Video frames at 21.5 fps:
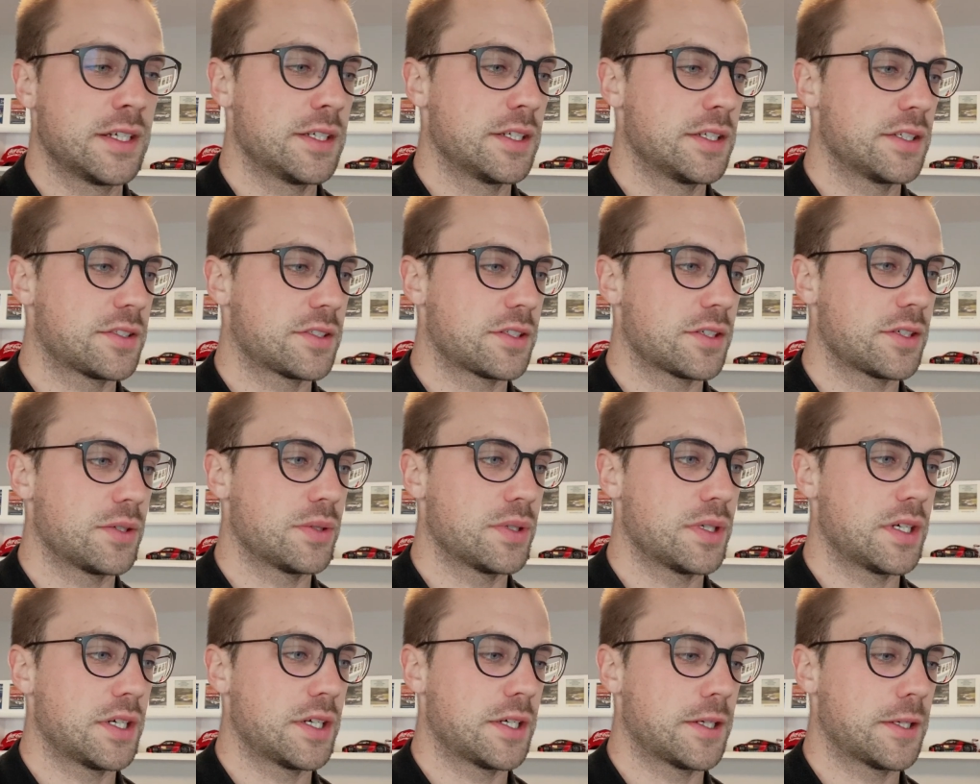
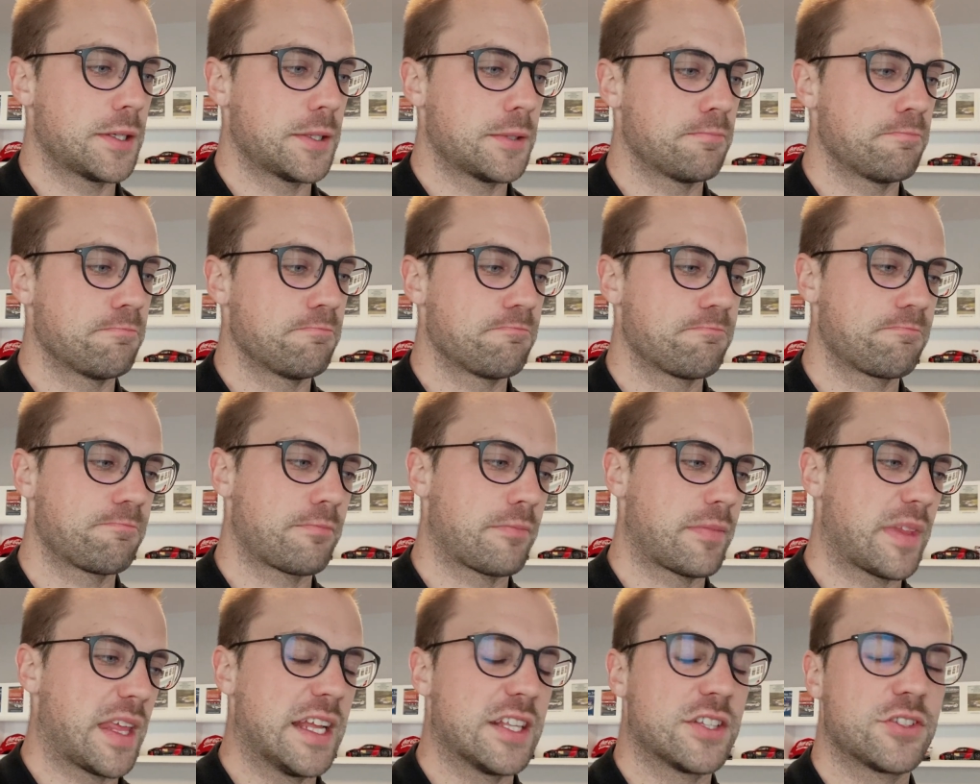so
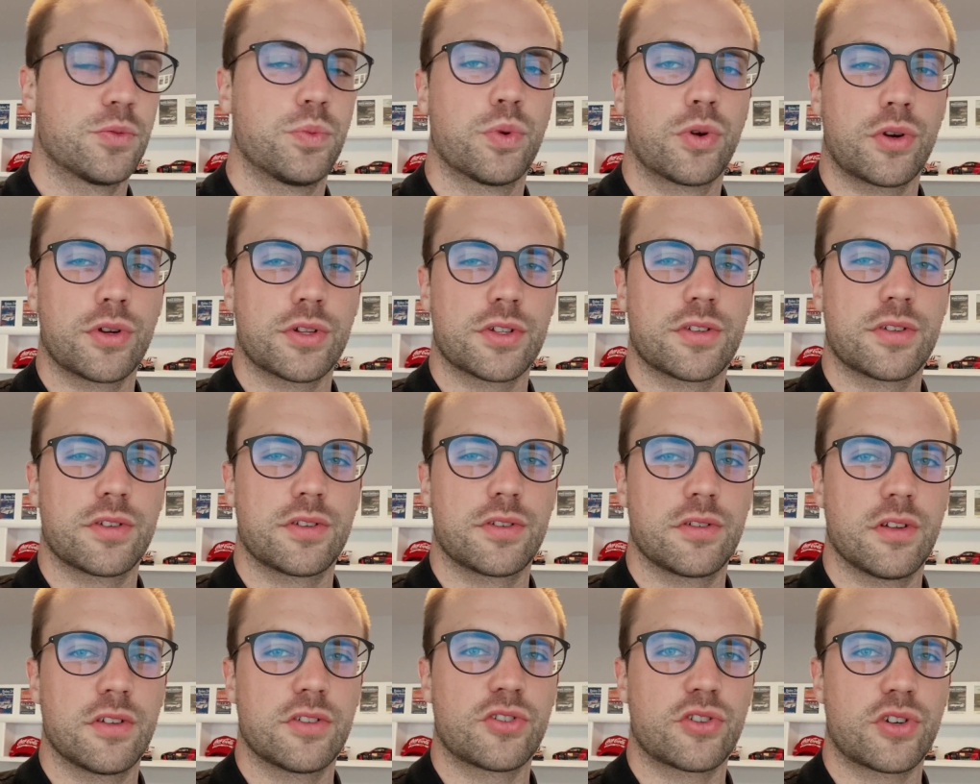it's
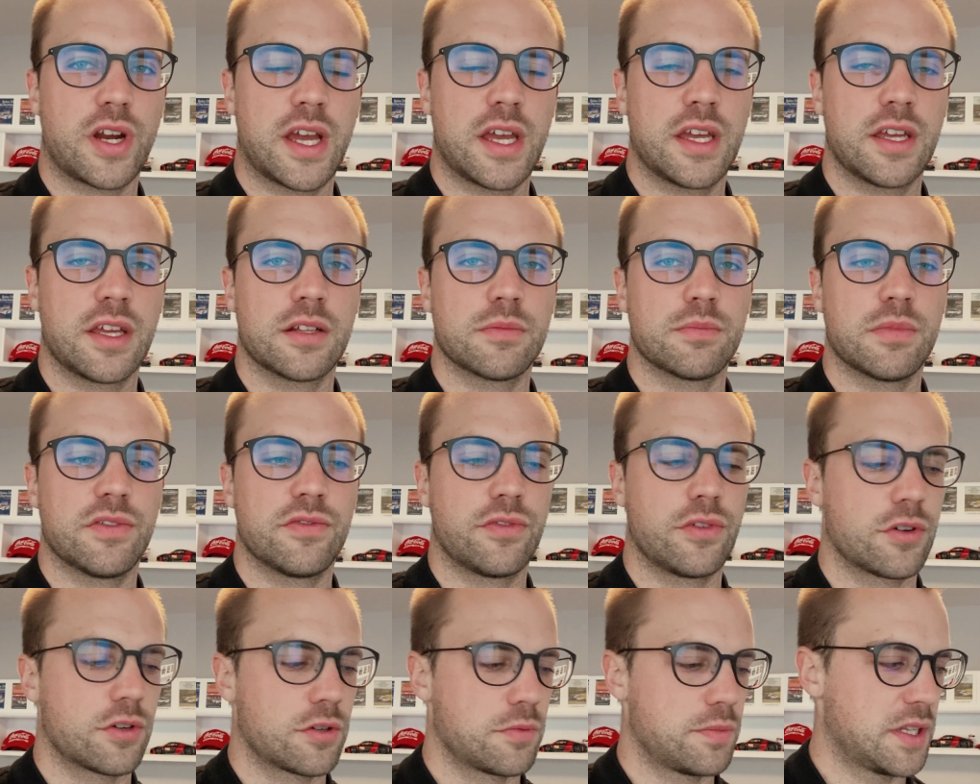worth trying it
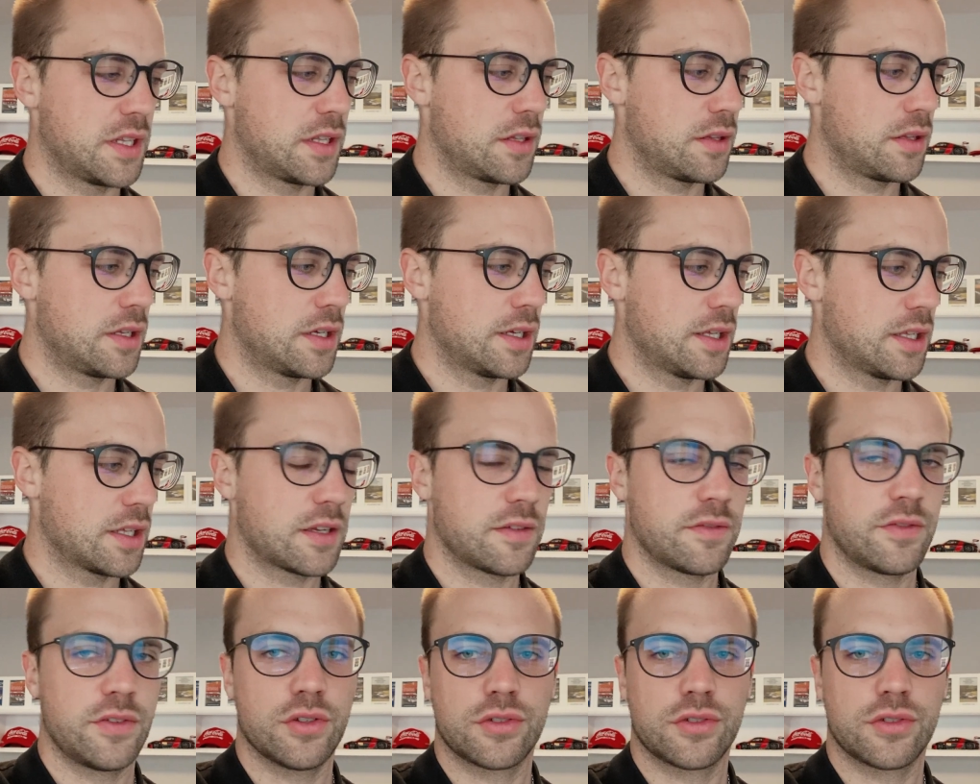before, but I'll give you a